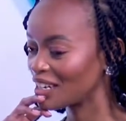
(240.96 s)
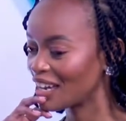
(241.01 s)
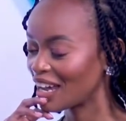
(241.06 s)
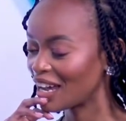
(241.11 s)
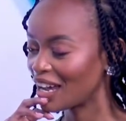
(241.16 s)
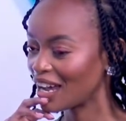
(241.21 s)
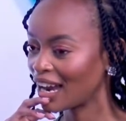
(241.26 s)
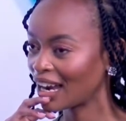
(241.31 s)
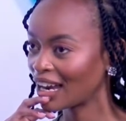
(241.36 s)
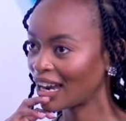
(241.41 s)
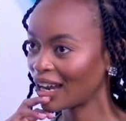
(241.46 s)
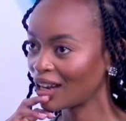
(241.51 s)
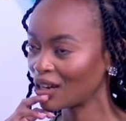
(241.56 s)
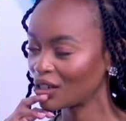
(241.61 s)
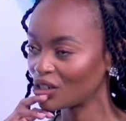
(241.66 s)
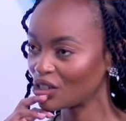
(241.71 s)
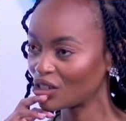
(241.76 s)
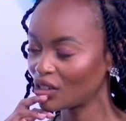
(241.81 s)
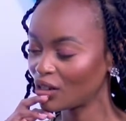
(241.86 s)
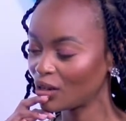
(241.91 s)

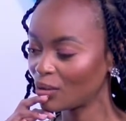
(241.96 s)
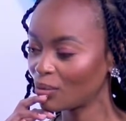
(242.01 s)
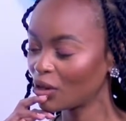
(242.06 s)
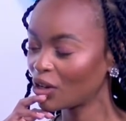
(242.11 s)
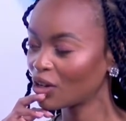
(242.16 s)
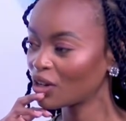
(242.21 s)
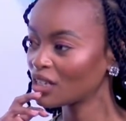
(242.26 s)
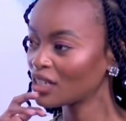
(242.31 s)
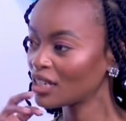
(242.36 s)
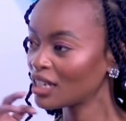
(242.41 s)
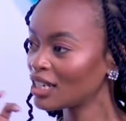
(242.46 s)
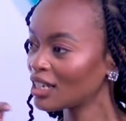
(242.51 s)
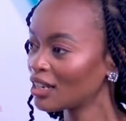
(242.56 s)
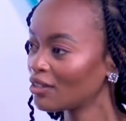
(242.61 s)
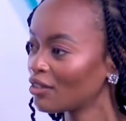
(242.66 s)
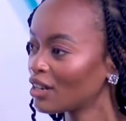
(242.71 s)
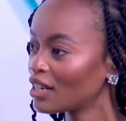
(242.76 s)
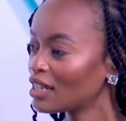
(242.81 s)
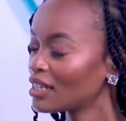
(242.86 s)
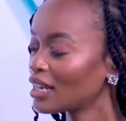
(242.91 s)
analogy, because it
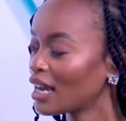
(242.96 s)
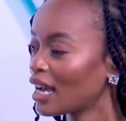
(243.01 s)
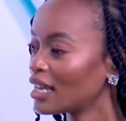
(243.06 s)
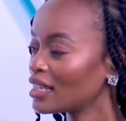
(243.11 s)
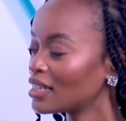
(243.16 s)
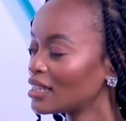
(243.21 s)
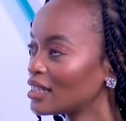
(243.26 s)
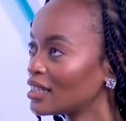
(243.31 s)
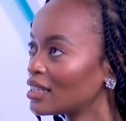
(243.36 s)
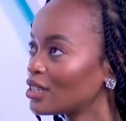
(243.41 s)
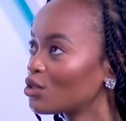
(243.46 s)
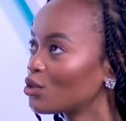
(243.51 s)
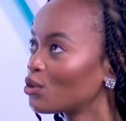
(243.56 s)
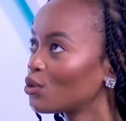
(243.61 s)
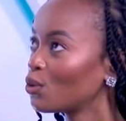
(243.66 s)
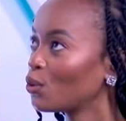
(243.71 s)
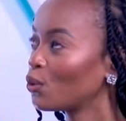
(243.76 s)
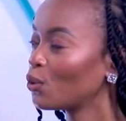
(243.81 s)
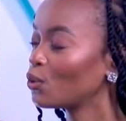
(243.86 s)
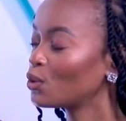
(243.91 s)
even ties
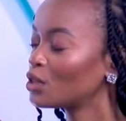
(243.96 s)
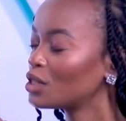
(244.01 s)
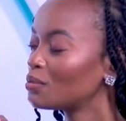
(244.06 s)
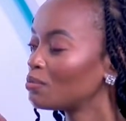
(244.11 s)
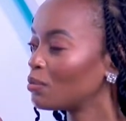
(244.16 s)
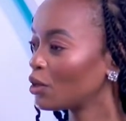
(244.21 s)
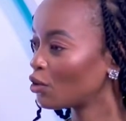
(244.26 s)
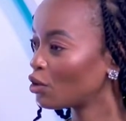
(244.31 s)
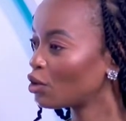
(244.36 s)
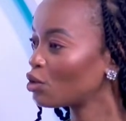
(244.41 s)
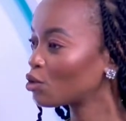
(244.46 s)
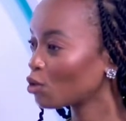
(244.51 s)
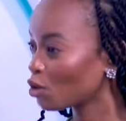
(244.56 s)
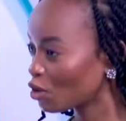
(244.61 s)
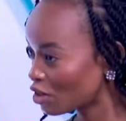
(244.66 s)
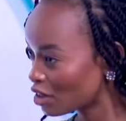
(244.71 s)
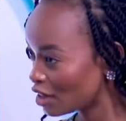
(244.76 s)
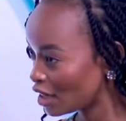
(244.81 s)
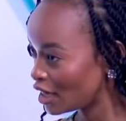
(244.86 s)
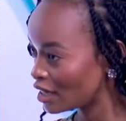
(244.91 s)
to spiritual
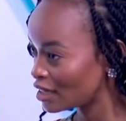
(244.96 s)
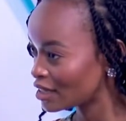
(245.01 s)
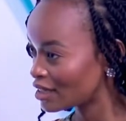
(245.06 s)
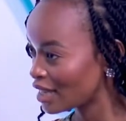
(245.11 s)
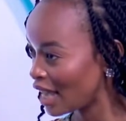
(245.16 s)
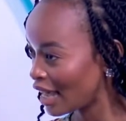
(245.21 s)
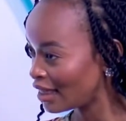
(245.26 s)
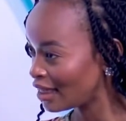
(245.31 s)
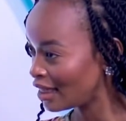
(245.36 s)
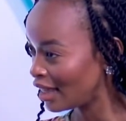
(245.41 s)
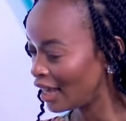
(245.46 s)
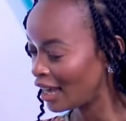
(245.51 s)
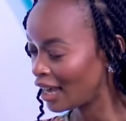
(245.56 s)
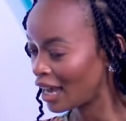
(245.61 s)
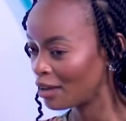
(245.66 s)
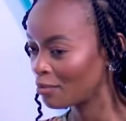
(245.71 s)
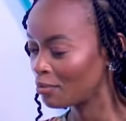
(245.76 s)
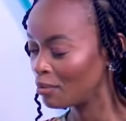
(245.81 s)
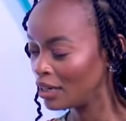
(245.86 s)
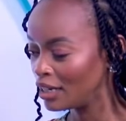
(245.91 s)
things, I
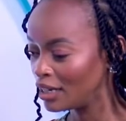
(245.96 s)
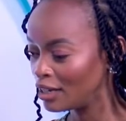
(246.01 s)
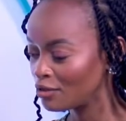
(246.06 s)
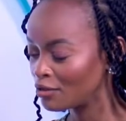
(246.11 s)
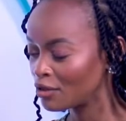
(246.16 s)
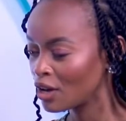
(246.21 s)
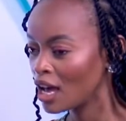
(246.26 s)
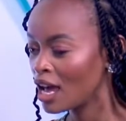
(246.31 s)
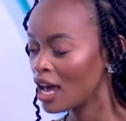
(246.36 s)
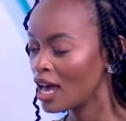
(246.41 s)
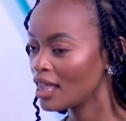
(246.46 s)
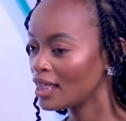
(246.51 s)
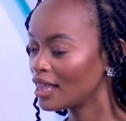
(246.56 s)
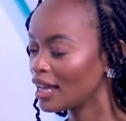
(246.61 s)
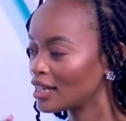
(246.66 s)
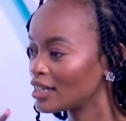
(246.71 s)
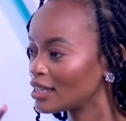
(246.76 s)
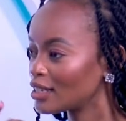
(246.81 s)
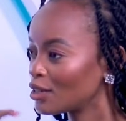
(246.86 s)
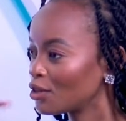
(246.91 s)
believe.
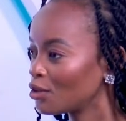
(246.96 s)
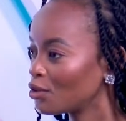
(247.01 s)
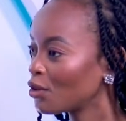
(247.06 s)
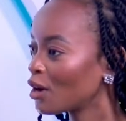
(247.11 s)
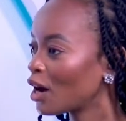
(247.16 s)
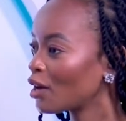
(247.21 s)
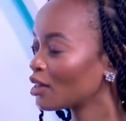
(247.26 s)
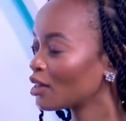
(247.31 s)
That, you know how